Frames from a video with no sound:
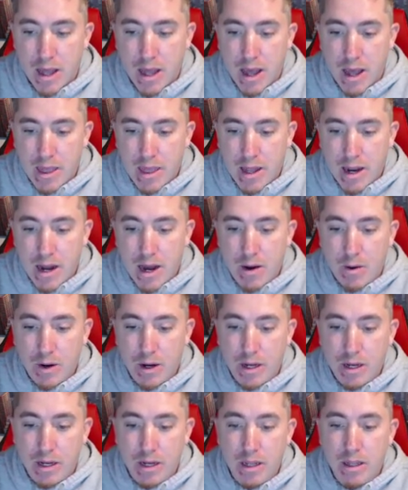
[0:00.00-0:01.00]
And then I
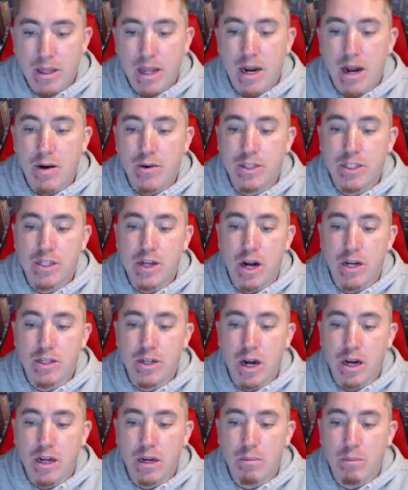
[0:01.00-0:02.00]
would start
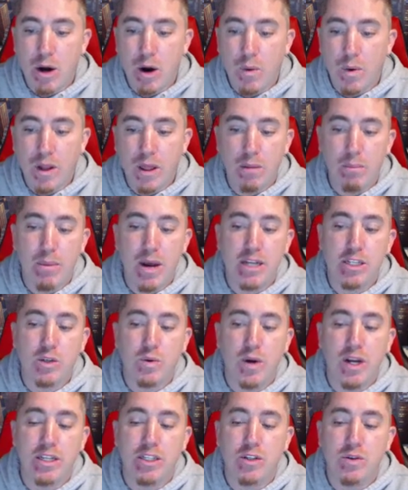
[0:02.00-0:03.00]
talking about one of the best
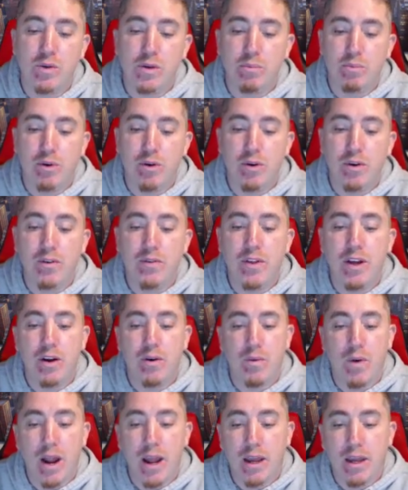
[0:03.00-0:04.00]
ways to improve their
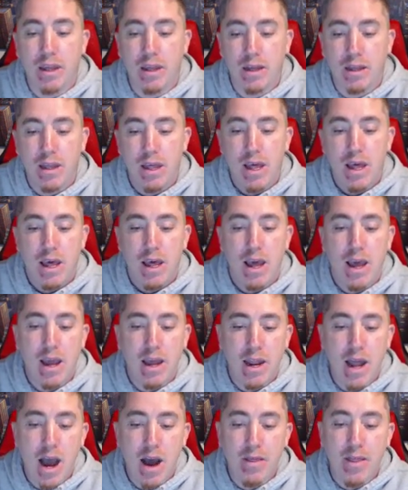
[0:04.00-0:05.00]
ranking and
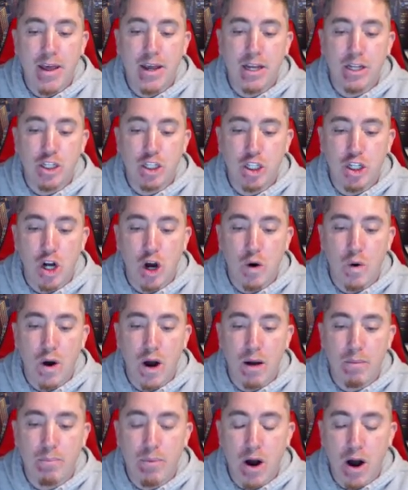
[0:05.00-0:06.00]
how they can show
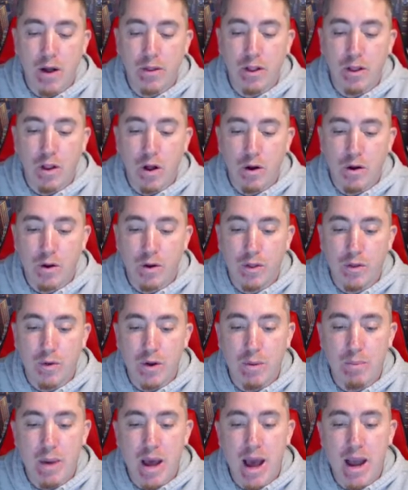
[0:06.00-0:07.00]
up on the local
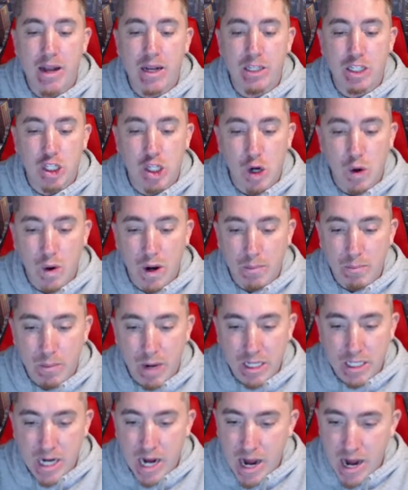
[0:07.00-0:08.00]
3-pack and show up
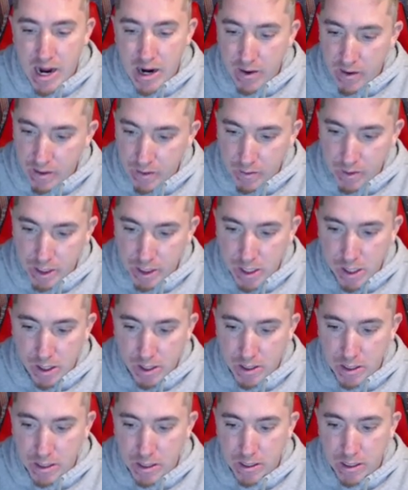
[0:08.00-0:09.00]
much higher in the
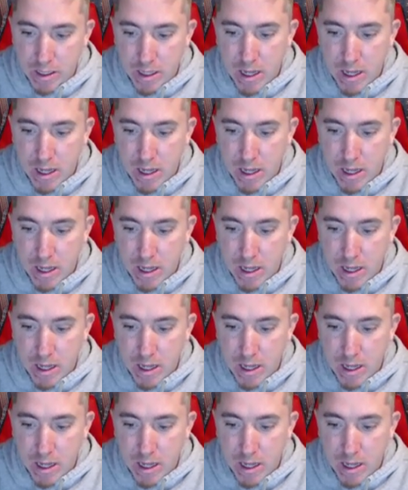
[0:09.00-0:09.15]
results.